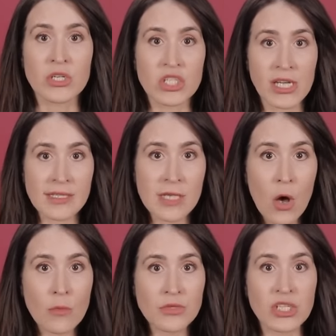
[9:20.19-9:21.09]
When she gets
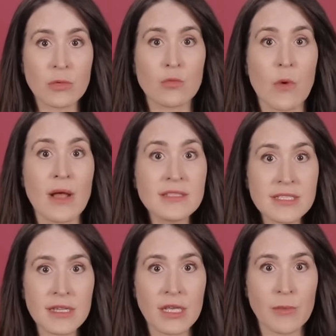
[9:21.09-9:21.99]
home, she runs
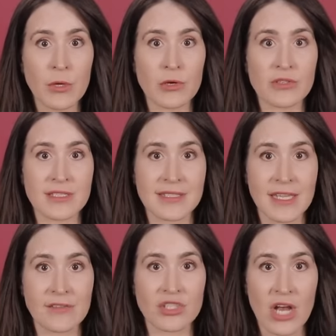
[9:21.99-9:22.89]
to the computer to
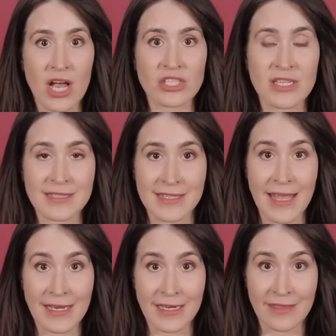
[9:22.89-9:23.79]
see if Josh has
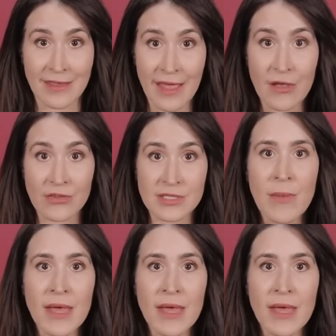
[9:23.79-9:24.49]
said anything else.